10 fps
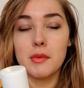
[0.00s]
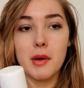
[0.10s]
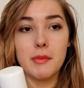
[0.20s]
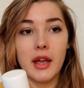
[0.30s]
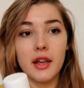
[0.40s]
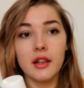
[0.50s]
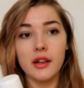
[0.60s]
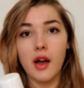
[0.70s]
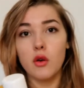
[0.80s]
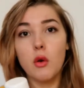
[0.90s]
in my bag.
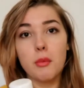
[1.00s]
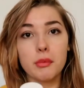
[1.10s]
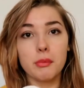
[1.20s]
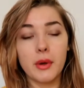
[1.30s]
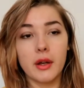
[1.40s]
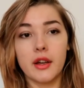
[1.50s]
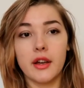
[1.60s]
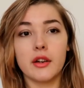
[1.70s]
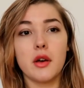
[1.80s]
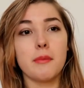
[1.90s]
I will
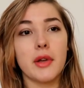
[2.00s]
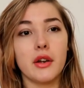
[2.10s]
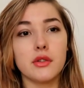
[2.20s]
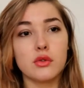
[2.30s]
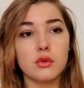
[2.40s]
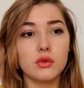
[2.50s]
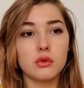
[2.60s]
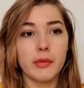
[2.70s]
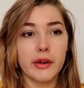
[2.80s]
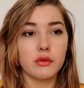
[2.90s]
compare to
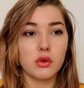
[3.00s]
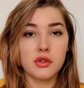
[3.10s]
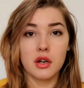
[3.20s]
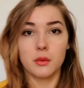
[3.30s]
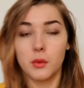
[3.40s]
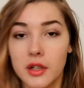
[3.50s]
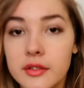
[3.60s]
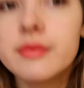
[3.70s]
my rose hard one.